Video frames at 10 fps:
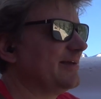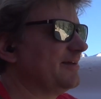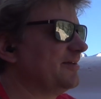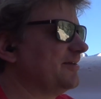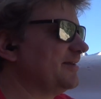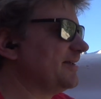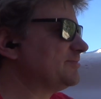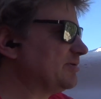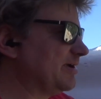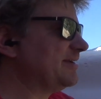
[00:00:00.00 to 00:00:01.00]
It's
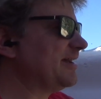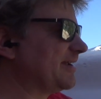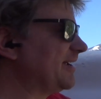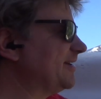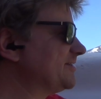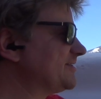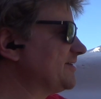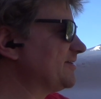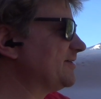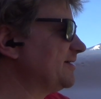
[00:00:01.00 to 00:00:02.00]
been a decade or
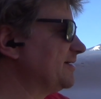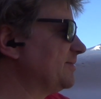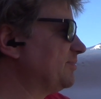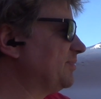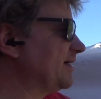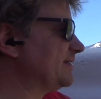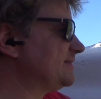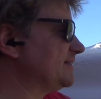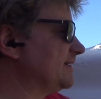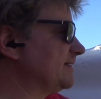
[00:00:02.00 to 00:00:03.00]
so, but
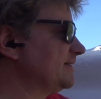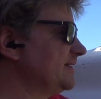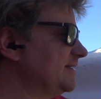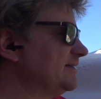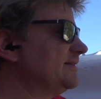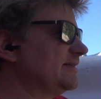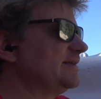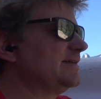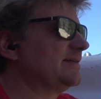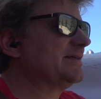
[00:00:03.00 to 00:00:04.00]
you know,
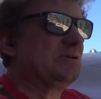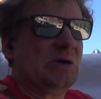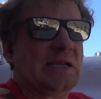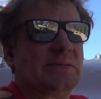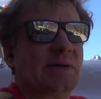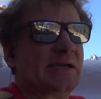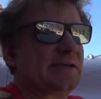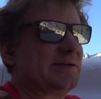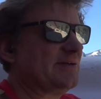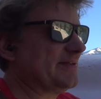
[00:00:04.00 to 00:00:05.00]
riding a bike
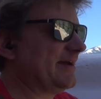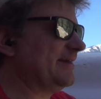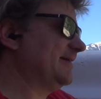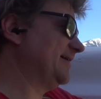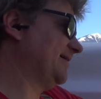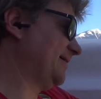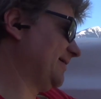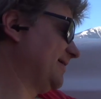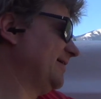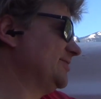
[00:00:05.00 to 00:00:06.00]
and all that.
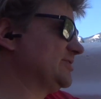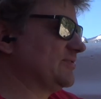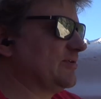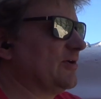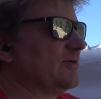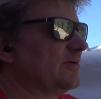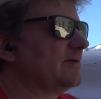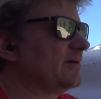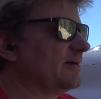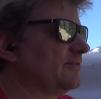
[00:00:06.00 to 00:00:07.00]
And I used to row
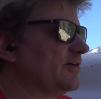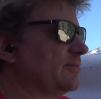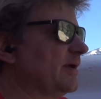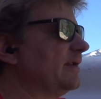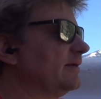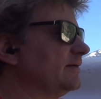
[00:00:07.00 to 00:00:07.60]
a fair bit.